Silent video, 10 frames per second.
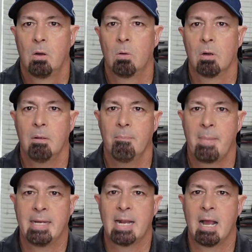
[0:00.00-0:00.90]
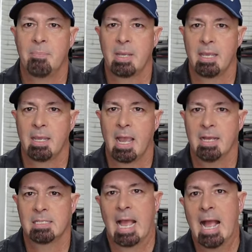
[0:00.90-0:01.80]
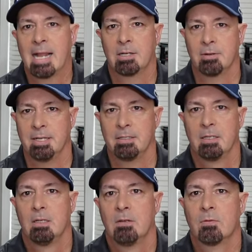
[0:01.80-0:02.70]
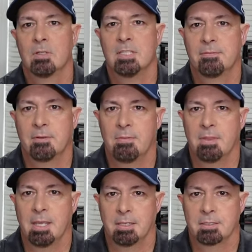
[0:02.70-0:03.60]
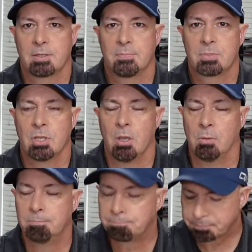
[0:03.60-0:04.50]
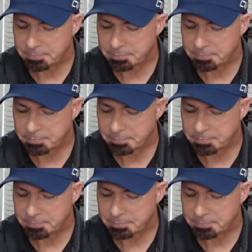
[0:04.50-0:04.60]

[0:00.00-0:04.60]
or it may not be as accurate for different things. So